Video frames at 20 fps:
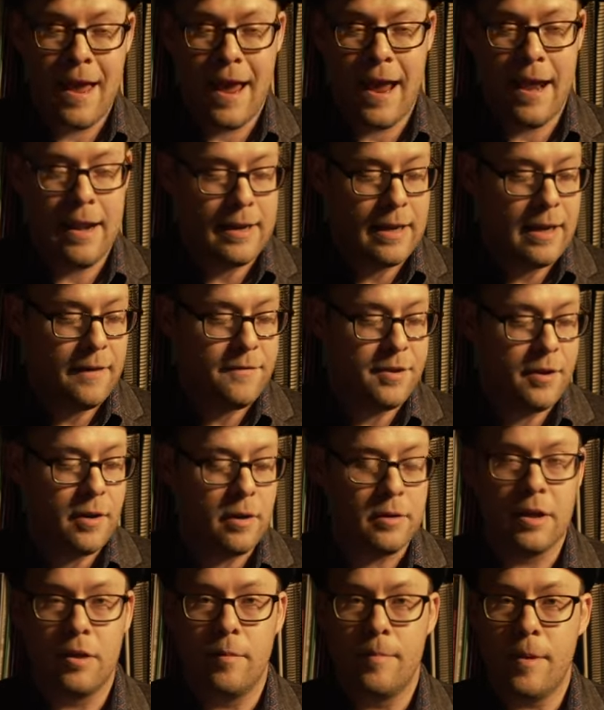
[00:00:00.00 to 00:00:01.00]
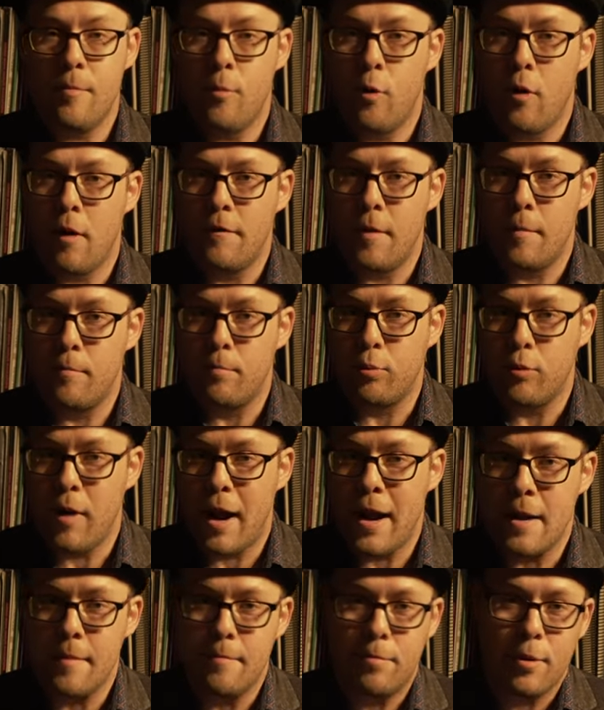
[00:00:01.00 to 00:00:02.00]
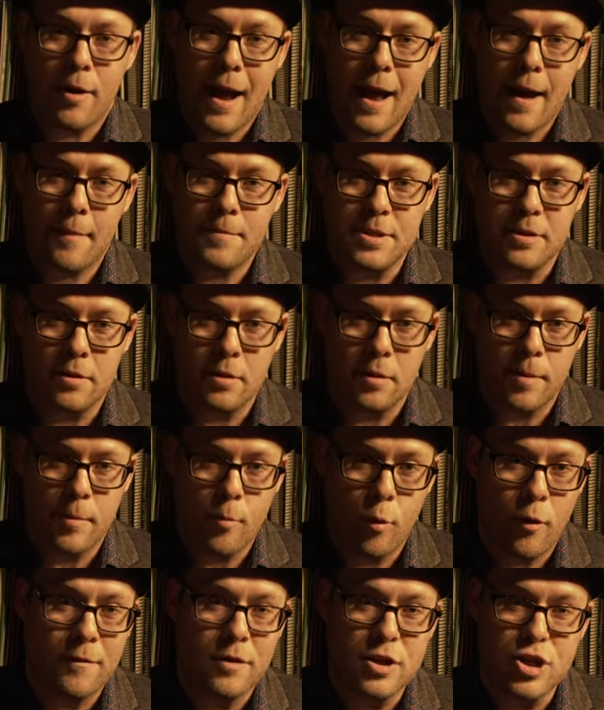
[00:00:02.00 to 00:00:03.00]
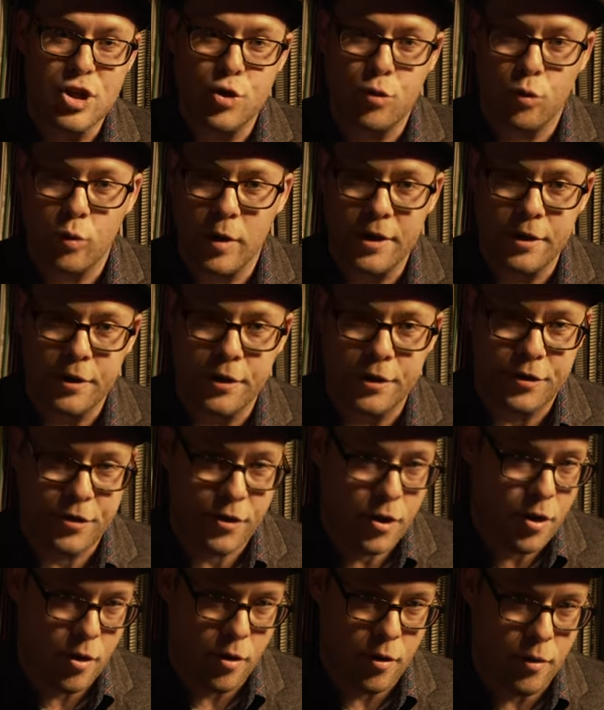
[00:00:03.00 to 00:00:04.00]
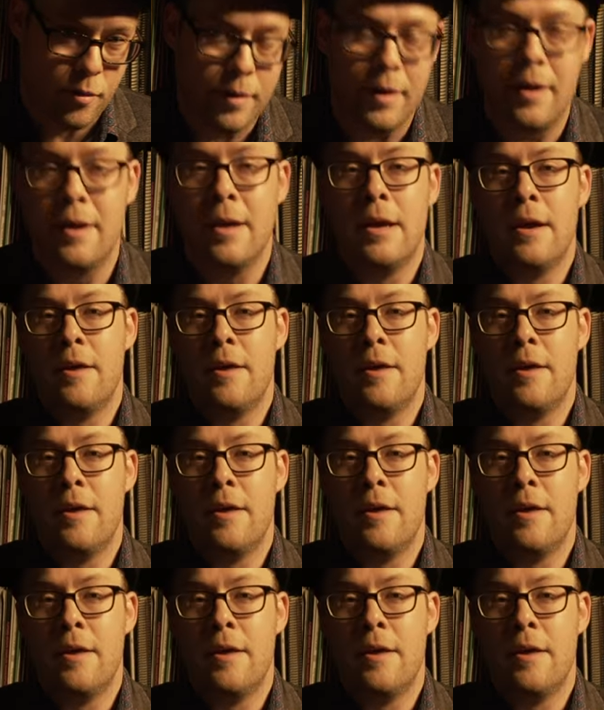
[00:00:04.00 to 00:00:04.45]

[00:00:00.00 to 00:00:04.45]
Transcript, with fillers: and it gives it a little bit more of a bright, perhaps a little bit more of a shrill tone.